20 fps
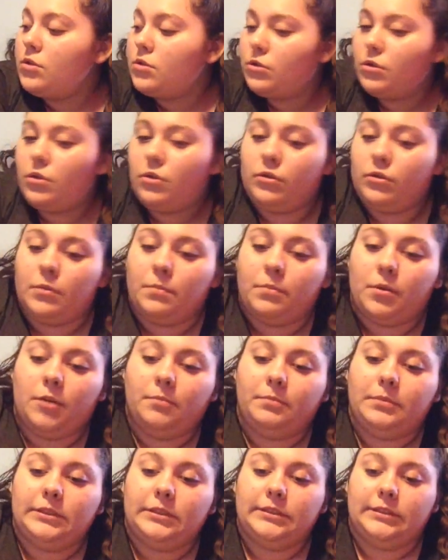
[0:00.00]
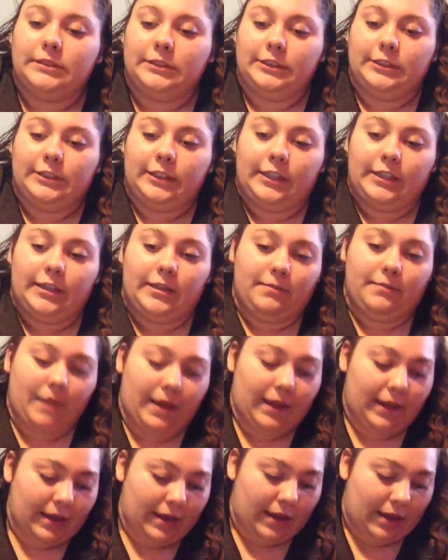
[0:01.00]
So the purple is just gonna
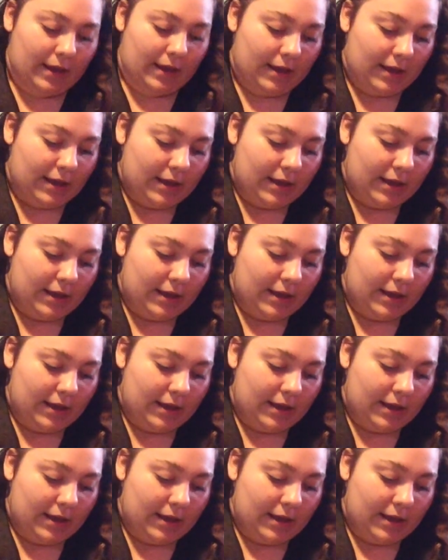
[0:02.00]
make it